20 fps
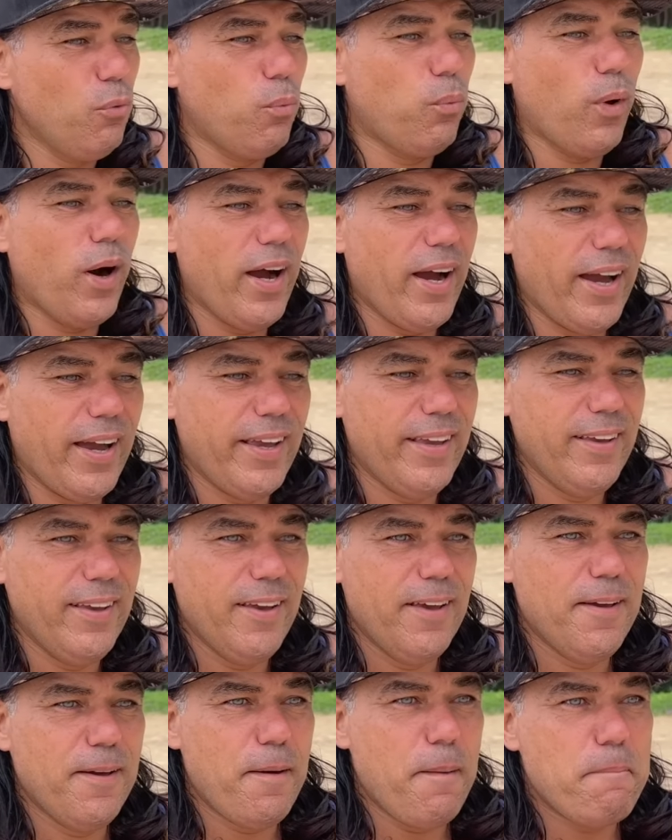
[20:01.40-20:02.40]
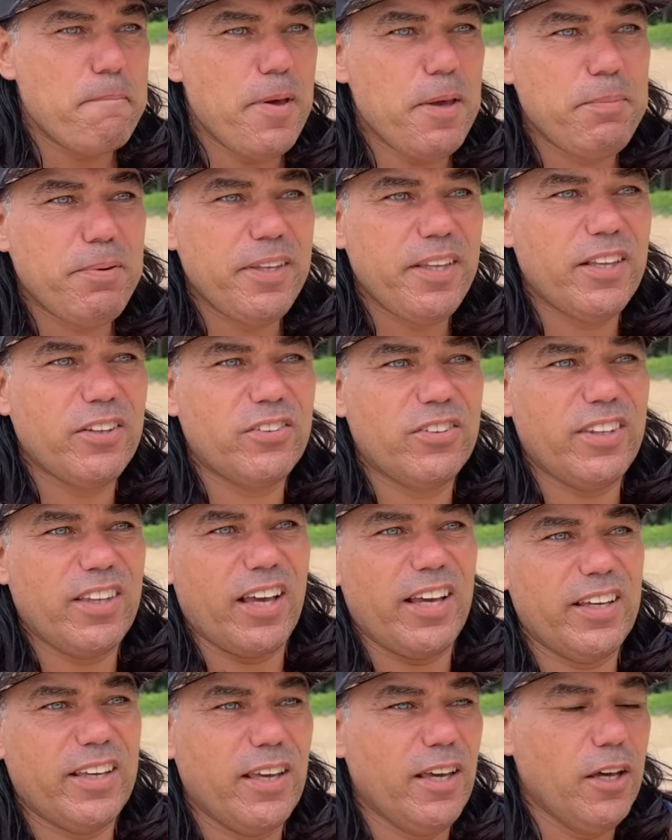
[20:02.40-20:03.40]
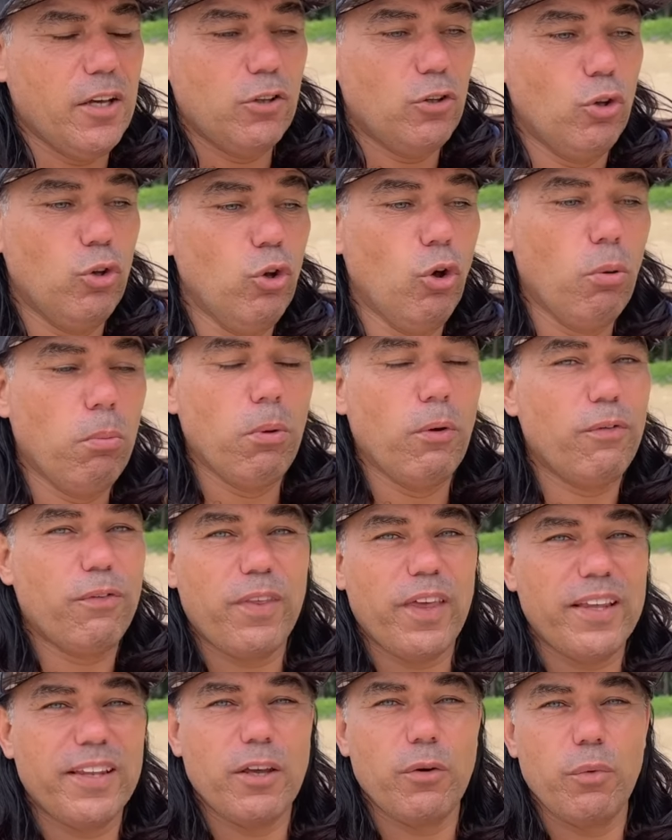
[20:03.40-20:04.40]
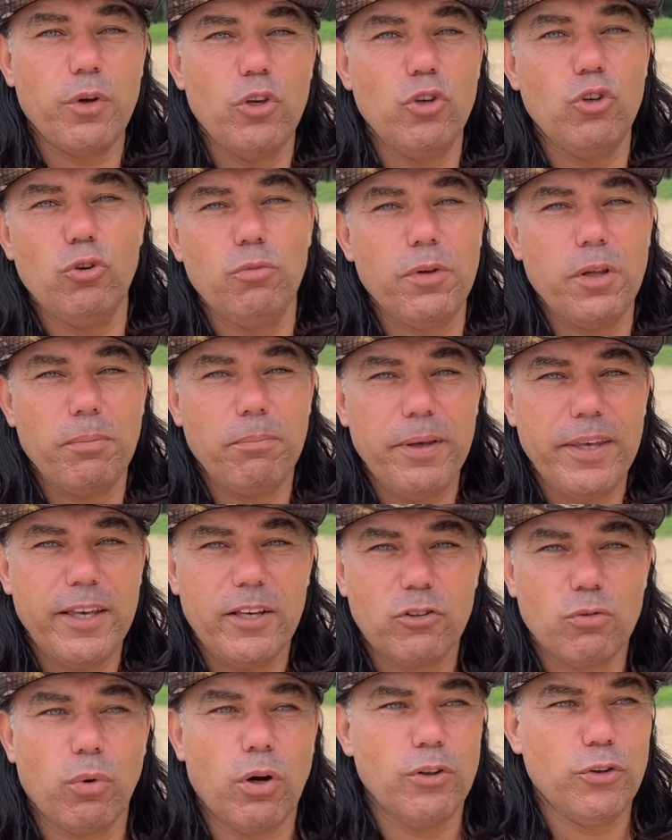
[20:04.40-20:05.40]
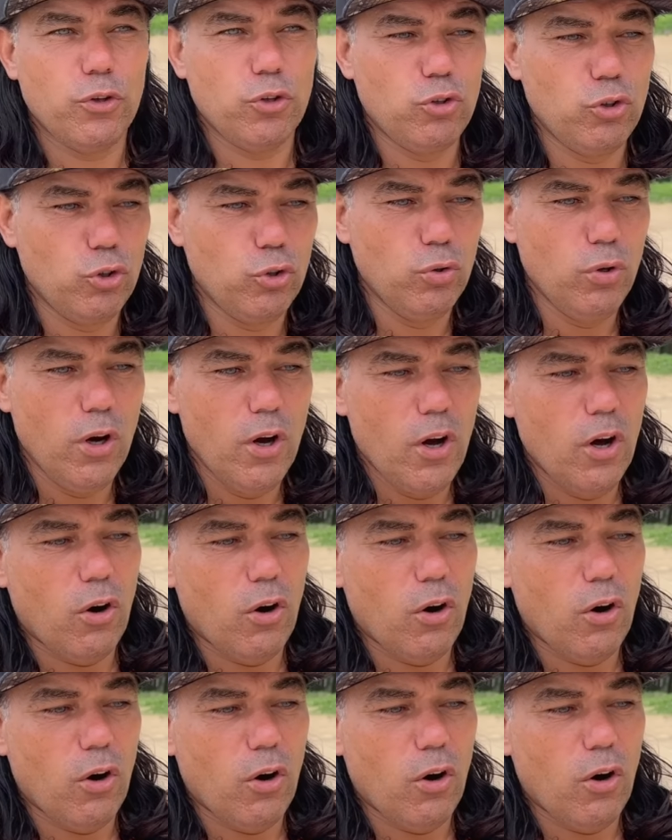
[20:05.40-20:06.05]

why. Maybe it's like the normal thing that we human beings want to do